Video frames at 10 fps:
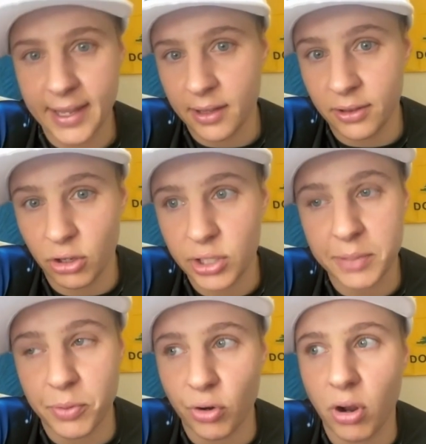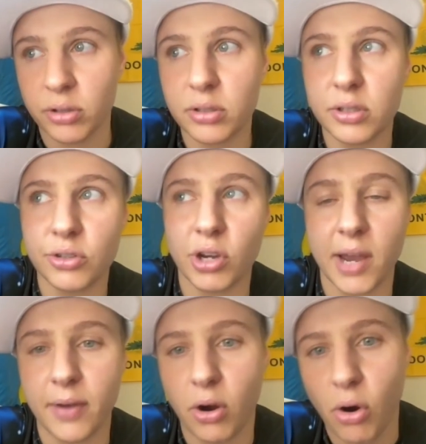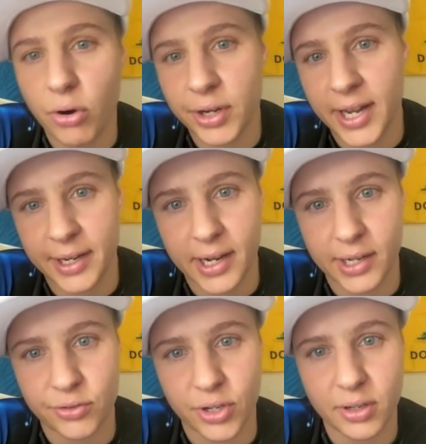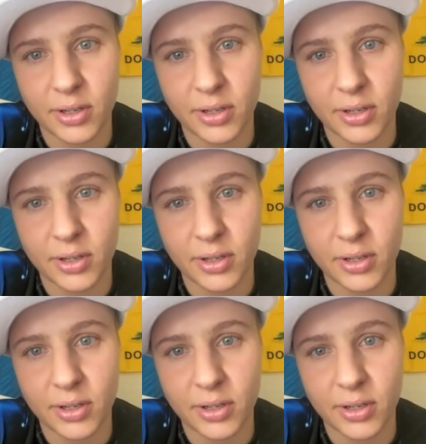And not get me wrong, you have a whore in any country.